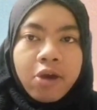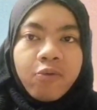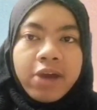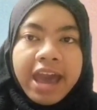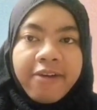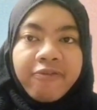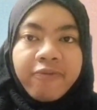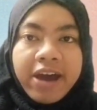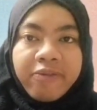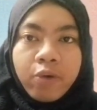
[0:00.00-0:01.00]
We have
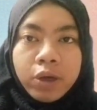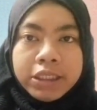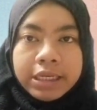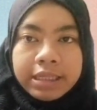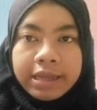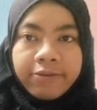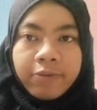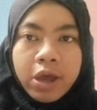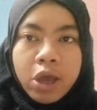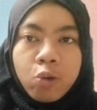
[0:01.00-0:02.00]
5 objectives,
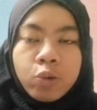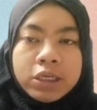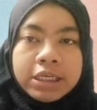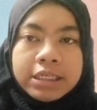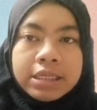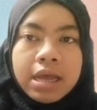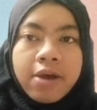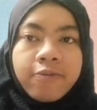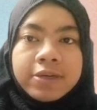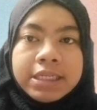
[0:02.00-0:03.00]
which is
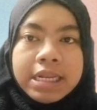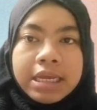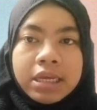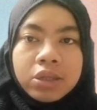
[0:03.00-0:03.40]
firstly,